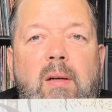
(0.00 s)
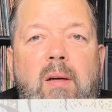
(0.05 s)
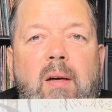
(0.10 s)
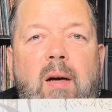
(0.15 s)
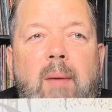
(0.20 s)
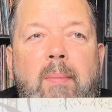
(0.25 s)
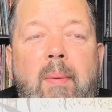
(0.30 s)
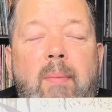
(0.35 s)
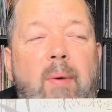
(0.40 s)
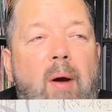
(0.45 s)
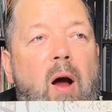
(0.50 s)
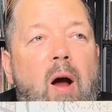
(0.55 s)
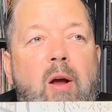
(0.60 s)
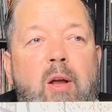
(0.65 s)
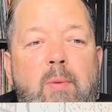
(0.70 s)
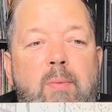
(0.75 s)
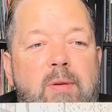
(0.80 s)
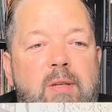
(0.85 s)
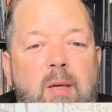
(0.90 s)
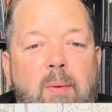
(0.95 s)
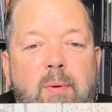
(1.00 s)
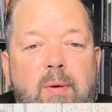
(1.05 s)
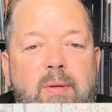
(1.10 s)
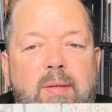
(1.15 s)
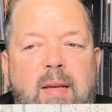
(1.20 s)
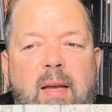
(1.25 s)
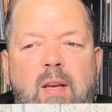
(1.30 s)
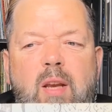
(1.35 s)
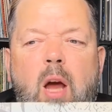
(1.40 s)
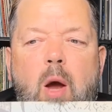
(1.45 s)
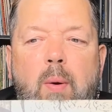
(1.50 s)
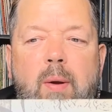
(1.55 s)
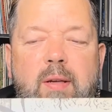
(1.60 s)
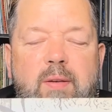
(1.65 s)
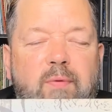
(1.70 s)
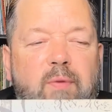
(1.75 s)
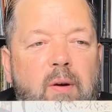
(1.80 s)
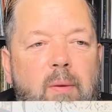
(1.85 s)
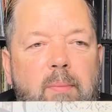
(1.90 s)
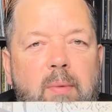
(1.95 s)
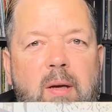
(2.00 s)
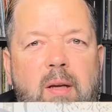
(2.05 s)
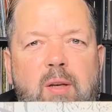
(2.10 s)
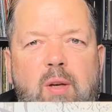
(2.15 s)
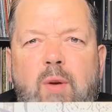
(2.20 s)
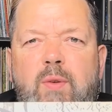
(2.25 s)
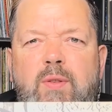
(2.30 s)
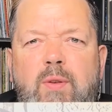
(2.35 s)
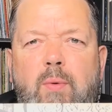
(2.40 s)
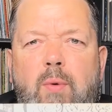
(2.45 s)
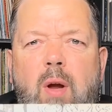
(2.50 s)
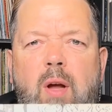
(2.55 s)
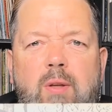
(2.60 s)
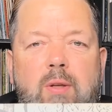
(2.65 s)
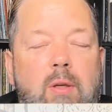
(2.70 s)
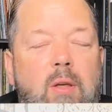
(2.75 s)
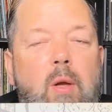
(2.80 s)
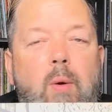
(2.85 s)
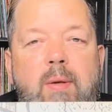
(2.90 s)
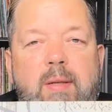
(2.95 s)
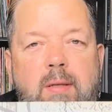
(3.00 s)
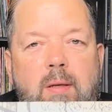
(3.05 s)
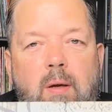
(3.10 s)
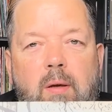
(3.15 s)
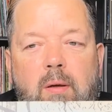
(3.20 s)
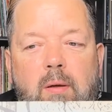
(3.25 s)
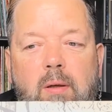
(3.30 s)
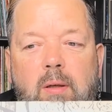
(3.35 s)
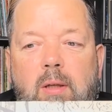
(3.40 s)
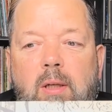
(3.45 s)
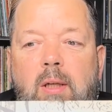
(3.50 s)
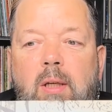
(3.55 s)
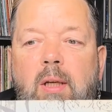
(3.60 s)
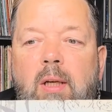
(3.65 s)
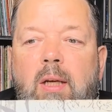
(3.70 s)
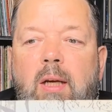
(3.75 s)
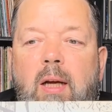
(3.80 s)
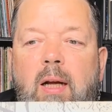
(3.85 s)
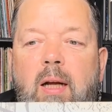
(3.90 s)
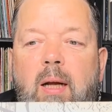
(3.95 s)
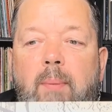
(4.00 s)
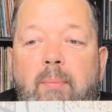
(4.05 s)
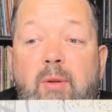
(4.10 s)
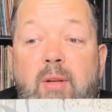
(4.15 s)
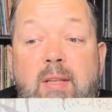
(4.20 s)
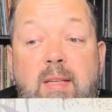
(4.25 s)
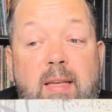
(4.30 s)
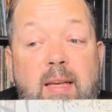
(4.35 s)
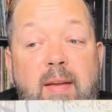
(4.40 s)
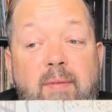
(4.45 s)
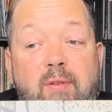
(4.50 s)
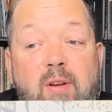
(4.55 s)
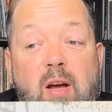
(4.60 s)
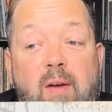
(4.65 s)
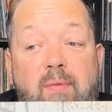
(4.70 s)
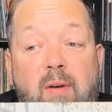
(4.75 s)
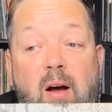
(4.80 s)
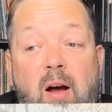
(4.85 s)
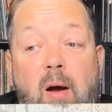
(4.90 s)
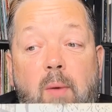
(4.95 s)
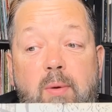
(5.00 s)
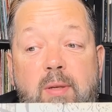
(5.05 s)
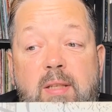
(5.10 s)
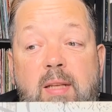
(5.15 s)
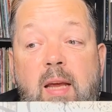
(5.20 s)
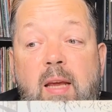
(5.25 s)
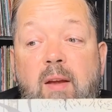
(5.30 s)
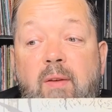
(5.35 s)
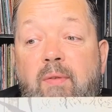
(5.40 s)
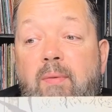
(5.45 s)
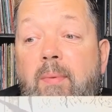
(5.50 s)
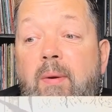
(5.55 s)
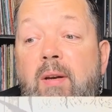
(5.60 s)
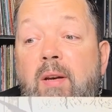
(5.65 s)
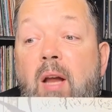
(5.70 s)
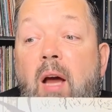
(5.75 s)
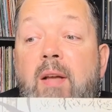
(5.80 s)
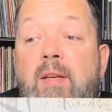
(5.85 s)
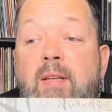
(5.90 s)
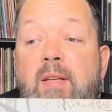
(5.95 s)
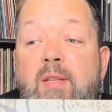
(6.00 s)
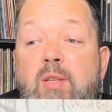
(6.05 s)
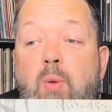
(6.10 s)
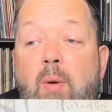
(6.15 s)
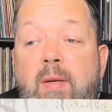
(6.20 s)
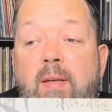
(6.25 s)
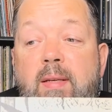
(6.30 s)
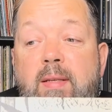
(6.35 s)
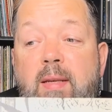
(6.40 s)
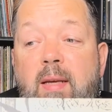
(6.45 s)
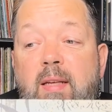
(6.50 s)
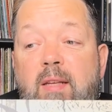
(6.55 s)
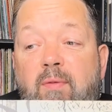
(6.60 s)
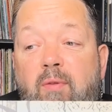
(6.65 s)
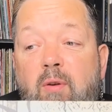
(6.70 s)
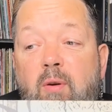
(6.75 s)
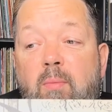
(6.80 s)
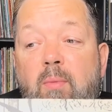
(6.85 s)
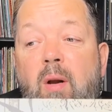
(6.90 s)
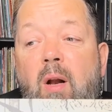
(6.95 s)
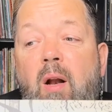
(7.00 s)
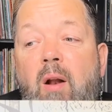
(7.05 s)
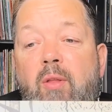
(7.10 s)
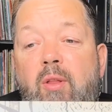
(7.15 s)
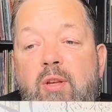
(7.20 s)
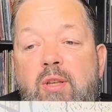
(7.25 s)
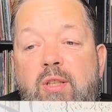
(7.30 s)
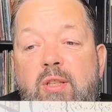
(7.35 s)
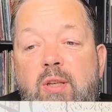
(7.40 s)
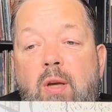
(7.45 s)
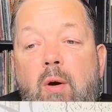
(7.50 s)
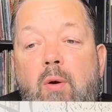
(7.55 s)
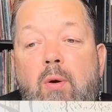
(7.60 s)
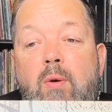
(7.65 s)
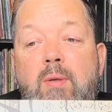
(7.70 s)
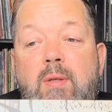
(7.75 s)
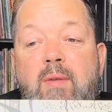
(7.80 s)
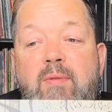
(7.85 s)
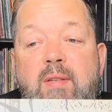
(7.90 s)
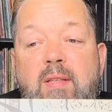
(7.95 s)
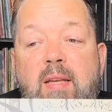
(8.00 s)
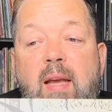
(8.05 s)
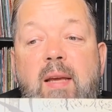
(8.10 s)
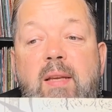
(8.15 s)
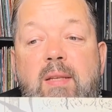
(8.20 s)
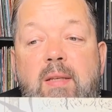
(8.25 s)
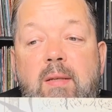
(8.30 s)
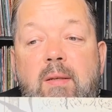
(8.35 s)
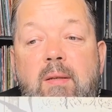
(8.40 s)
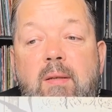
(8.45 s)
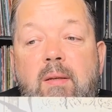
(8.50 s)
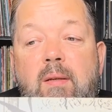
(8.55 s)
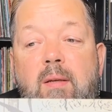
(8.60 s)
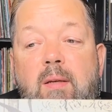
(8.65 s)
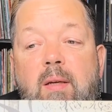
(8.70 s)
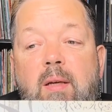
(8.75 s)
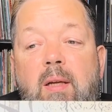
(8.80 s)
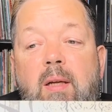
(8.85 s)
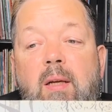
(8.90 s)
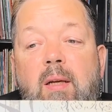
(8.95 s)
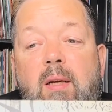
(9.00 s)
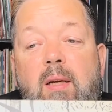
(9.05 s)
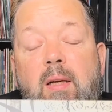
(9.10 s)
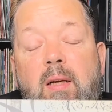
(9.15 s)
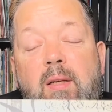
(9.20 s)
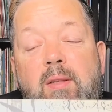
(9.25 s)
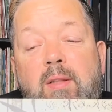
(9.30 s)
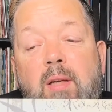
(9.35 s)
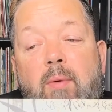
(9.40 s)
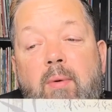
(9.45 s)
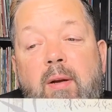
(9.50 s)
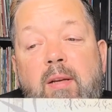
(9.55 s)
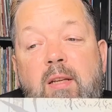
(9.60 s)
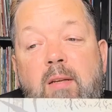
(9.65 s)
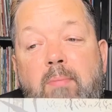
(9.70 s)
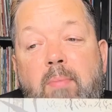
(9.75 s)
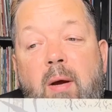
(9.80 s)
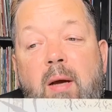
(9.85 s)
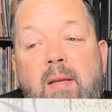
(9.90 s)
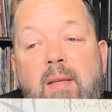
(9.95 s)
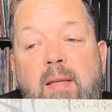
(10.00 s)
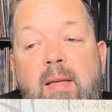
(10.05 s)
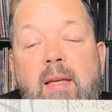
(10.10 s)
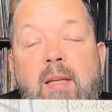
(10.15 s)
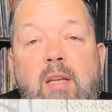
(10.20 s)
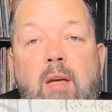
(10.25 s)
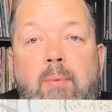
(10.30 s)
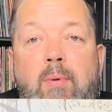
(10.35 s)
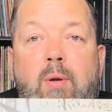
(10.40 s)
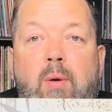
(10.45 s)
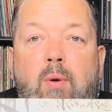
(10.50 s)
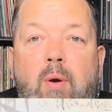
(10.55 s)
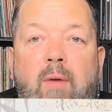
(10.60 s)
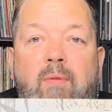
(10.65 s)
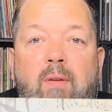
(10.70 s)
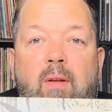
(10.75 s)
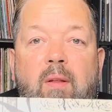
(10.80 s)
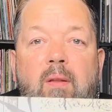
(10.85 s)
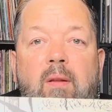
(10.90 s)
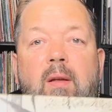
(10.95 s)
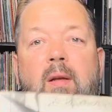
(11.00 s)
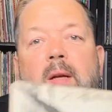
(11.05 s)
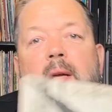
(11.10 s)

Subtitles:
I remember arguing with someone who said, no, it's from Nosferatu. No, it's not. The sleeve cover art was taken from a 1926 film, The Sorrows of Satan, directed by D.W. Griffith.